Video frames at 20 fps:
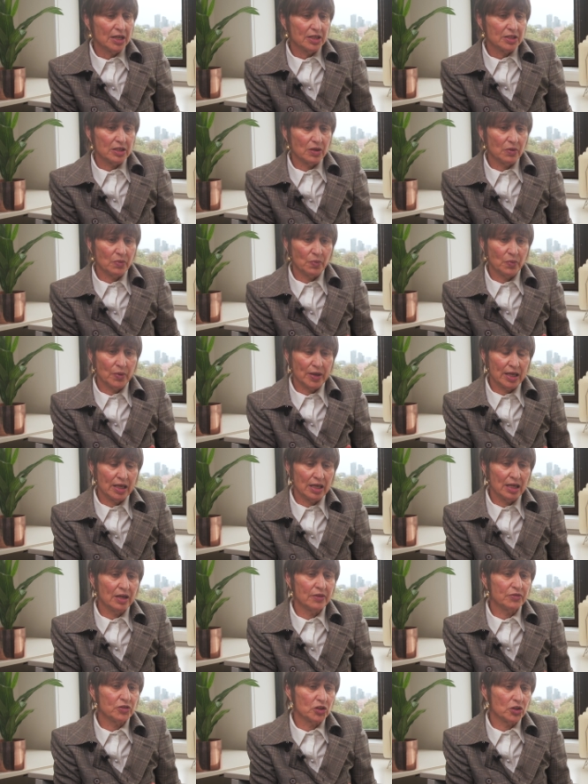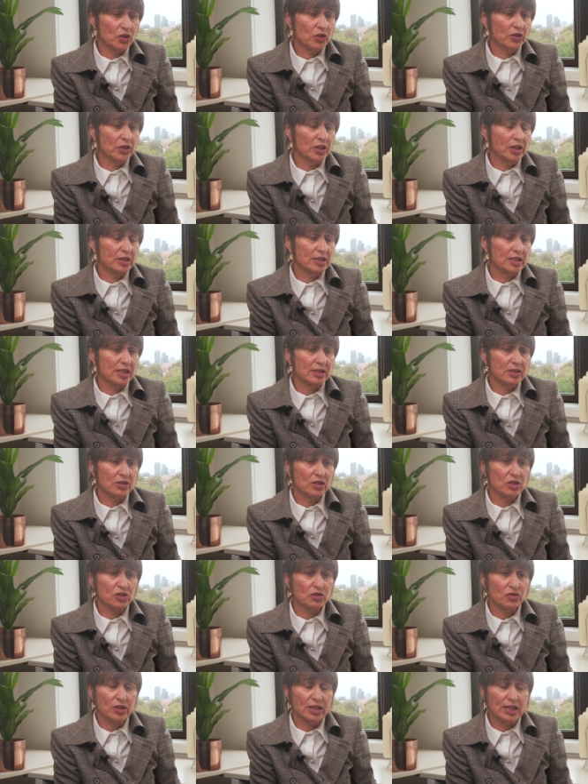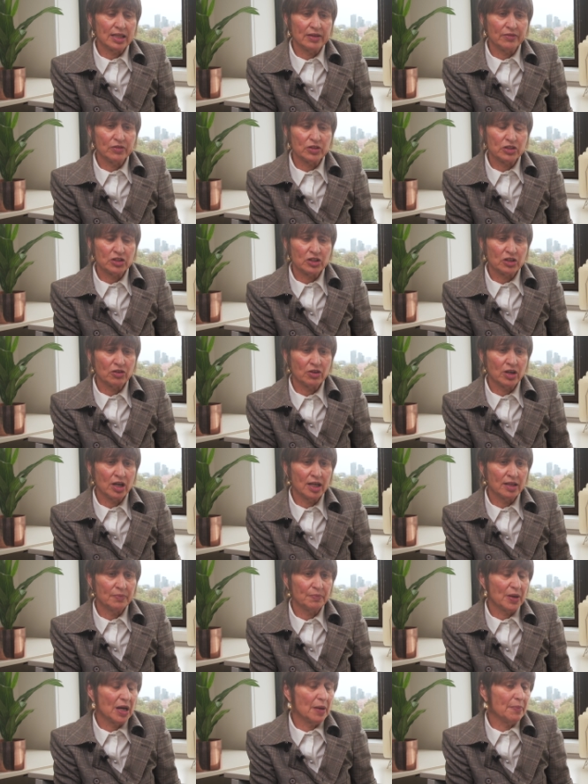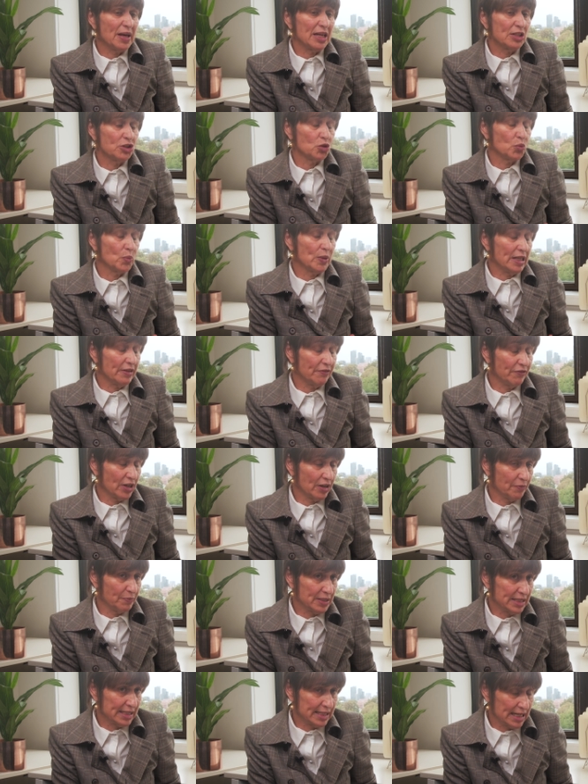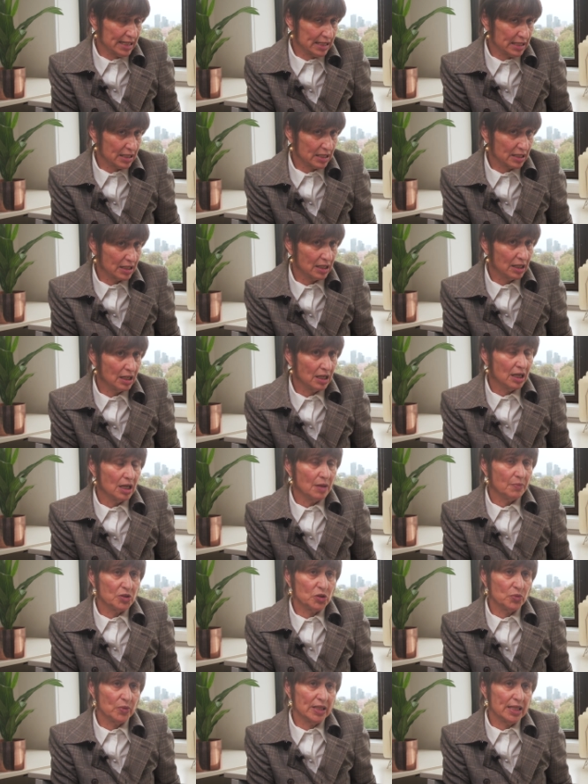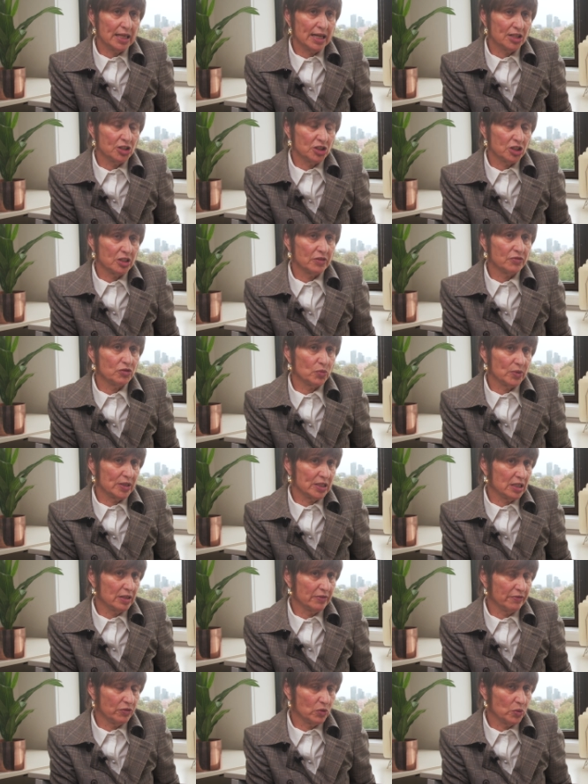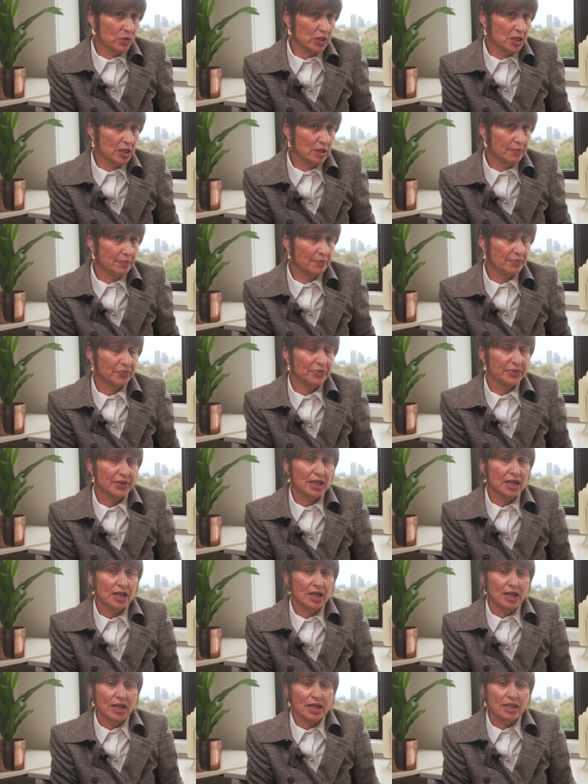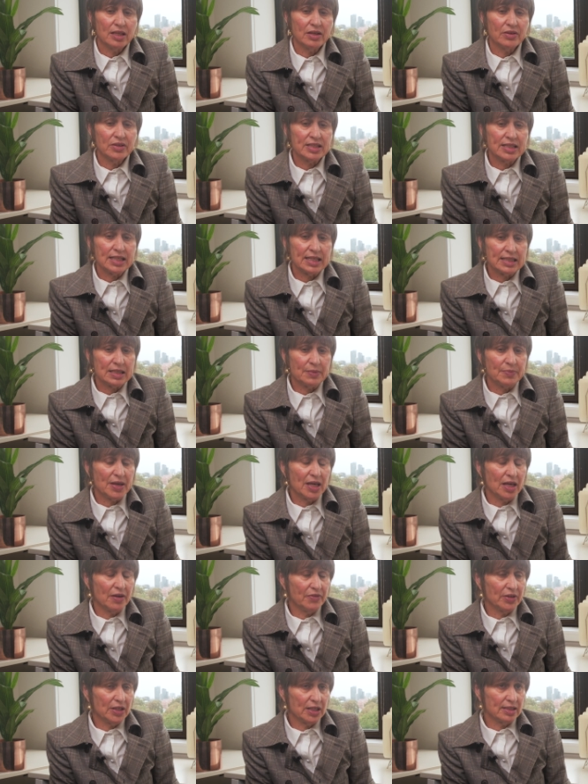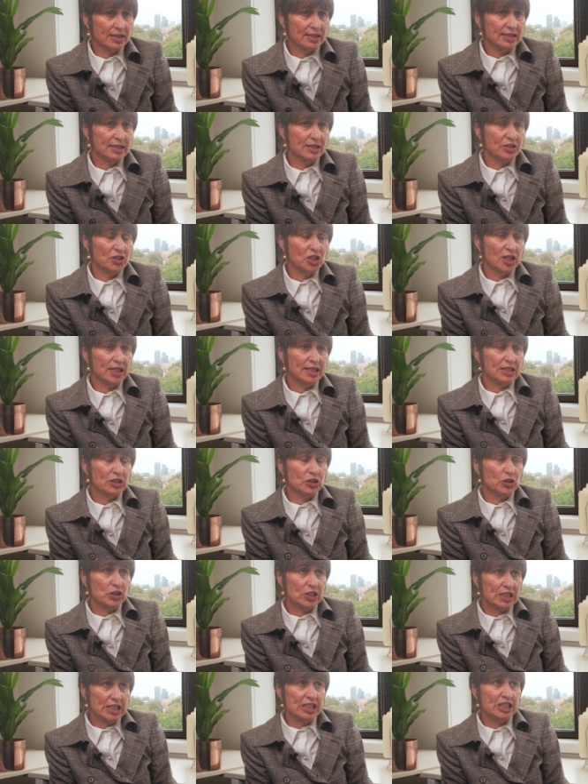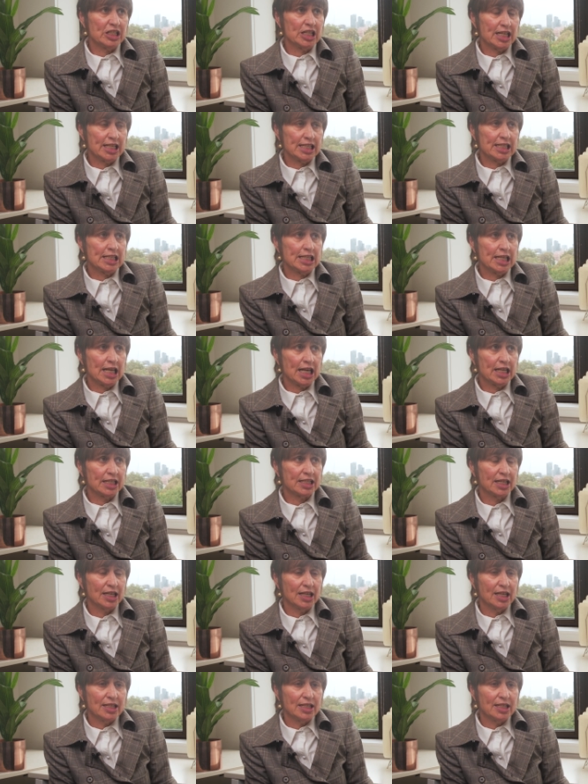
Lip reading: So we have shown that testosterone levels decline by about 25% between the ages of 20 and 40. There is some evidence to suggest that